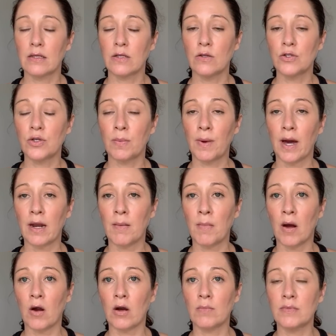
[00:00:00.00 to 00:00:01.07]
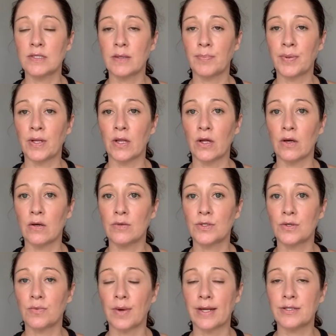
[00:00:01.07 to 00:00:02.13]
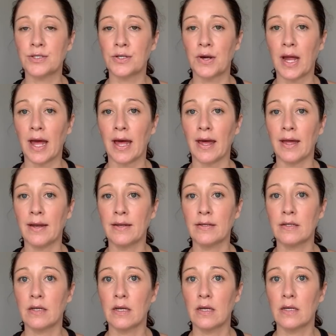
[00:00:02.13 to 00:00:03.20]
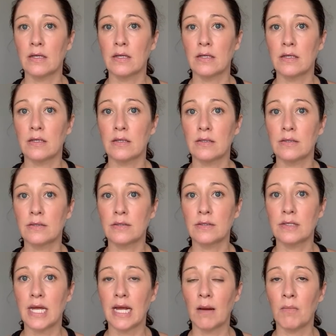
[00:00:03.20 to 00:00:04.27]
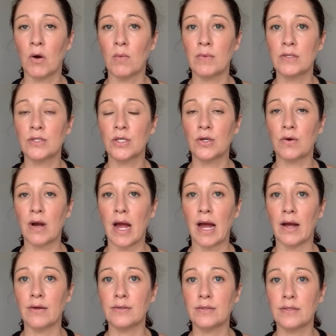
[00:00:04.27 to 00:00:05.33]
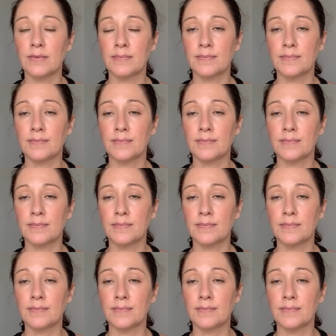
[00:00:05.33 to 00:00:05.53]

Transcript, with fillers: Use your bottom arm as a pillow to rest your head. Just take a moment to ground.